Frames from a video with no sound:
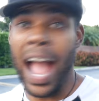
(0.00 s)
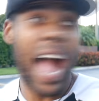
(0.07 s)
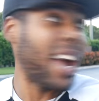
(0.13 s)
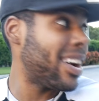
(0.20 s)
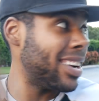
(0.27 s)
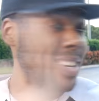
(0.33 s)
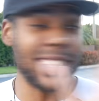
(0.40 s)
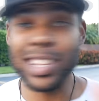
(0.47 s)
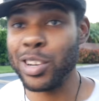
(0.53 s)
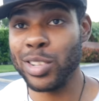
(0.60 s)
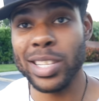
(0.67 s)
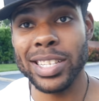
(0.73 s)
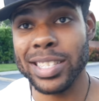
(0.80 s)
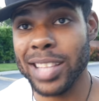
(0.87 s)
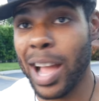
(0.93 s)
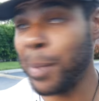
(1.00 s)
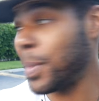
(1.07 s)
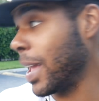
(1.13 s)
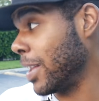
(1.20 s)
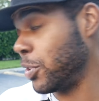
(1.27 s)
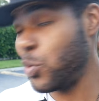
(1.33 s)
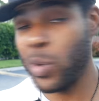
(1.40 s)
I could have literally stopped
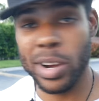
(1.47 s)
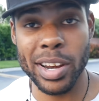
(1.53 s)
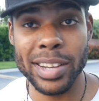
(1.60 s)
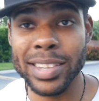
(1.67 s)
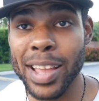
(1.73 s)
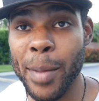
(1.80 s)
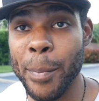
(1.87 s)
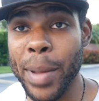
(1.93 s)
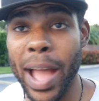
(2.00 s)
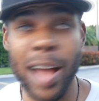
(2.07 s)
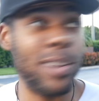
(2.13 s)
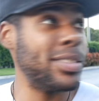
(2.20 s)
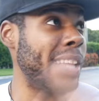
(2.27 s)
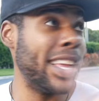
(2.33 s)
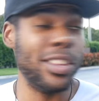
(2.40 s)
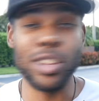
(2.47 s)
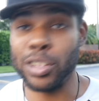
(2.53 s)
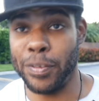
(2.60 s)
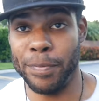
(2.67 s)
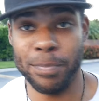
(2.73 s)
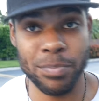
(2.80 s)
at 210 pounds and looked,